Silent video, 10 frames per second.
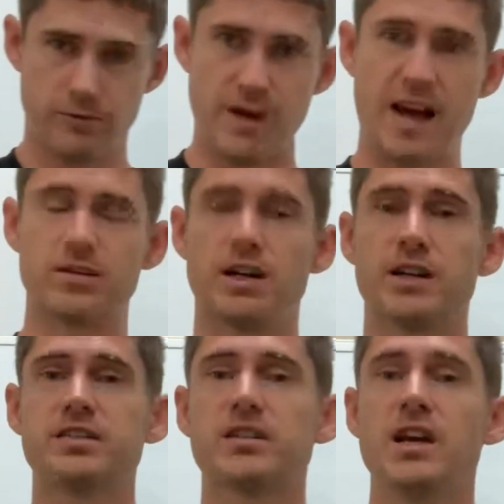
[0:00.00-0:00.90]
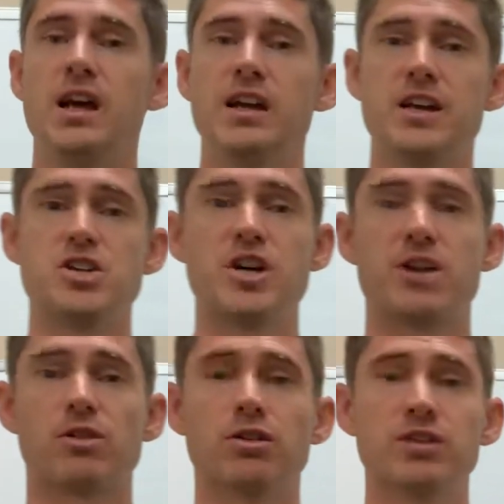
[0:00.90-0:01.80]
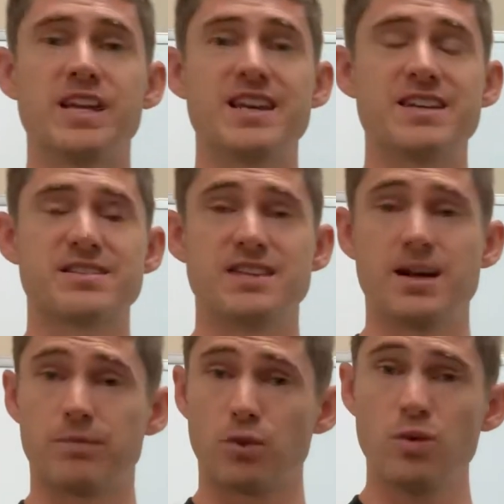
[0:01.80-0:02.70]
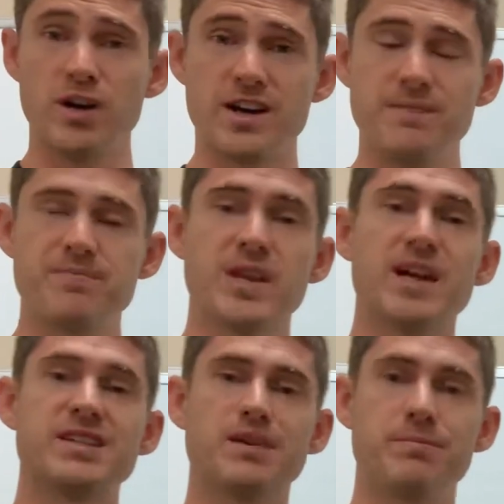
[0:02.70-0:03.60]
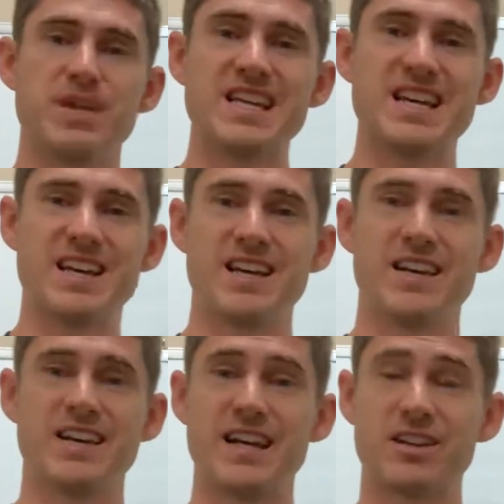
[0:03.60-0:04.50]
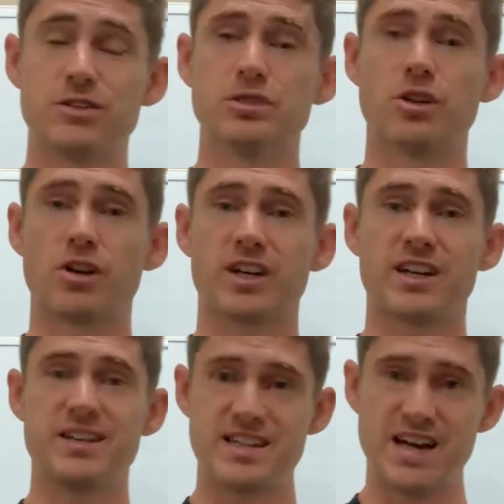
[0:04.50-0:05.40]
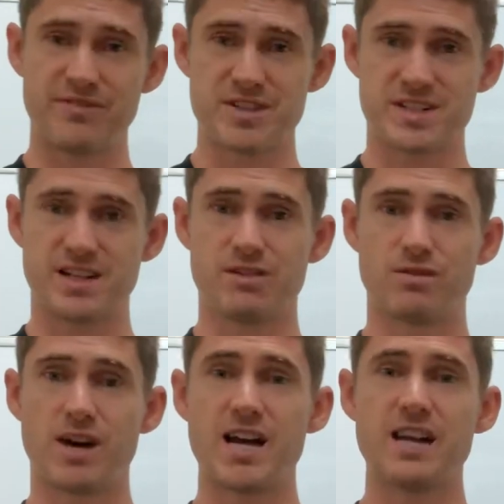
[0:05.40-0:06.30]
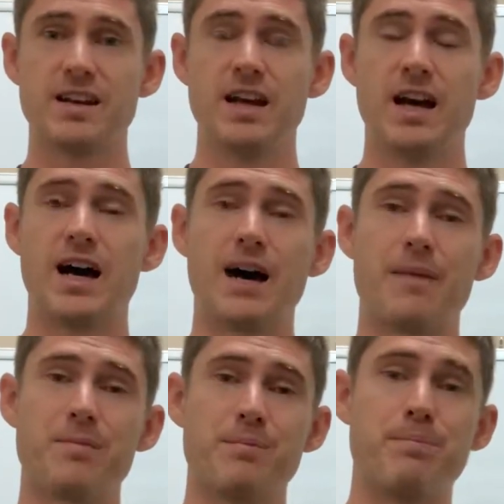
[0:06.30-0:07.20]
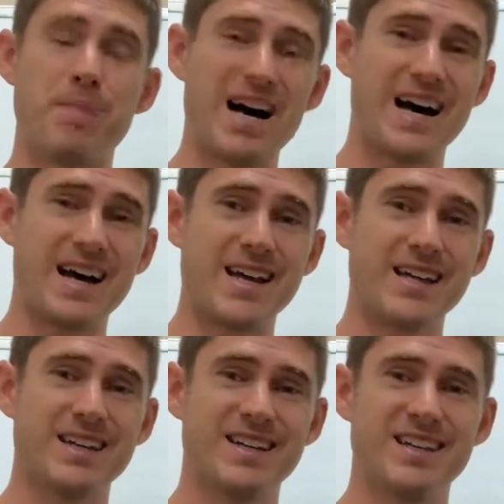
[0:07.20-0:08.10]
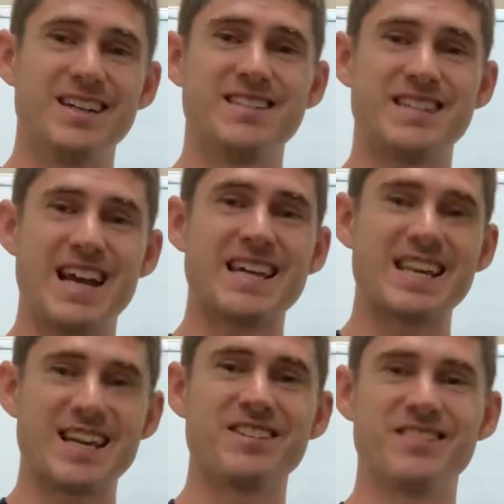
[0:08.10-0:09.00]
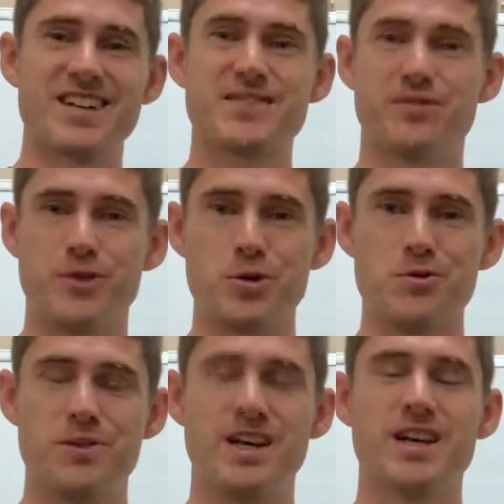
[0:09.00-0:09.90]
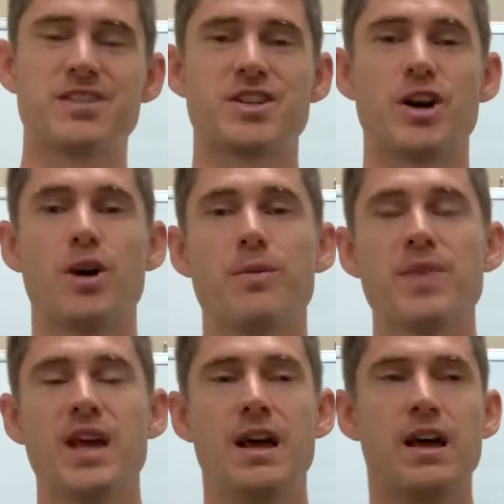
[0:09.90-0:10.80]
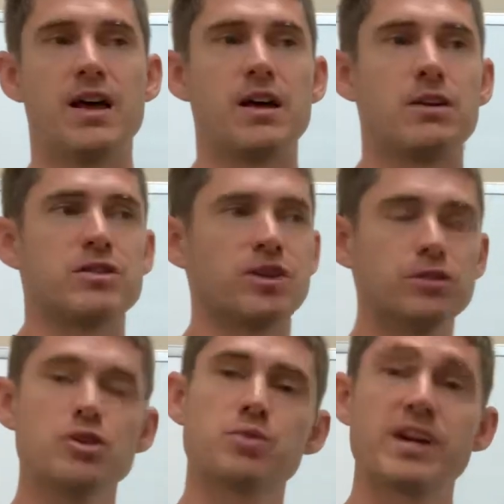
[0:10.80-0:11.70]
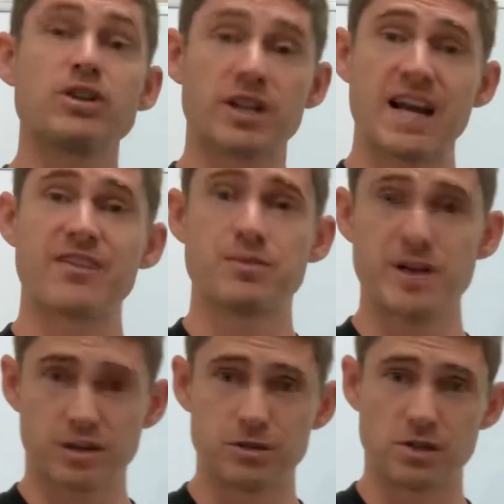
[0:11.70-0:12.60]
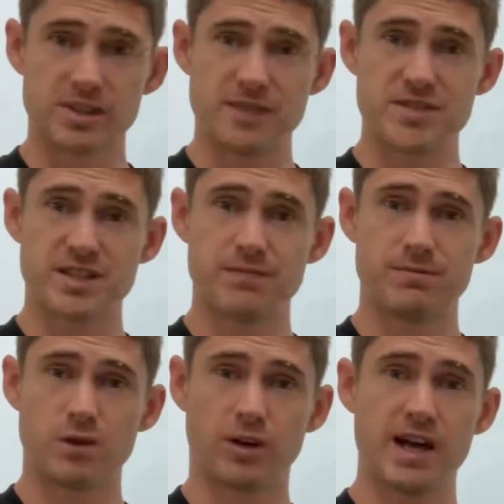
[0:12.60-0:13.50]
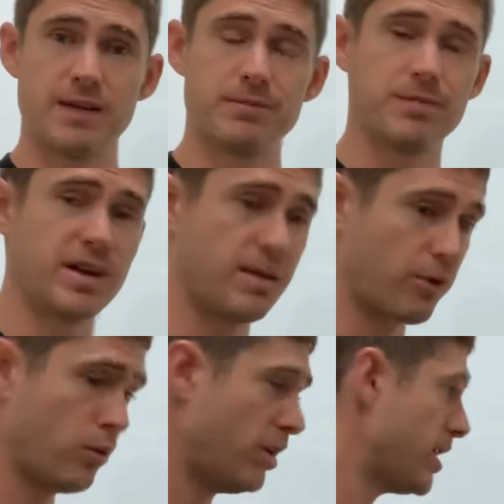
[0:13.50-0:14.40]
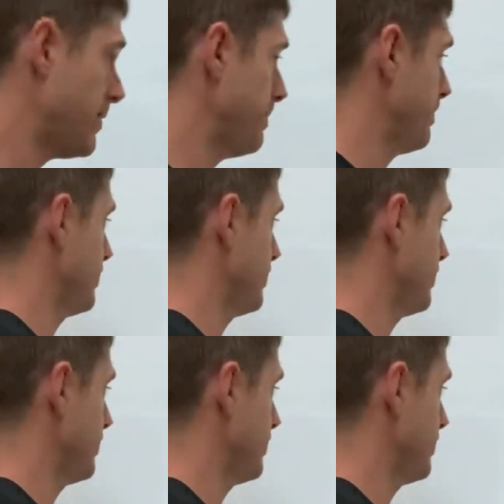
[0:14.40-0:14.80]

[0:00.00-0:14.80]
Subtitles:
fat loss in general, is number 1, to be in a caloric deficit, right? By taking in less food. So to lose weight, you're going to have to be in a caloric deficit, okay? But number 1,